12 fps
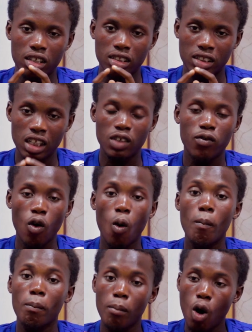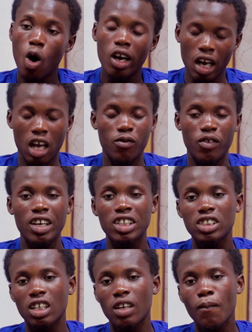just for more
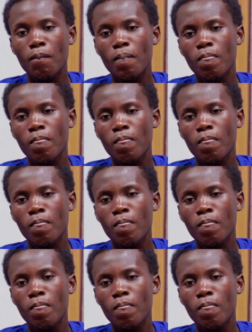clarification,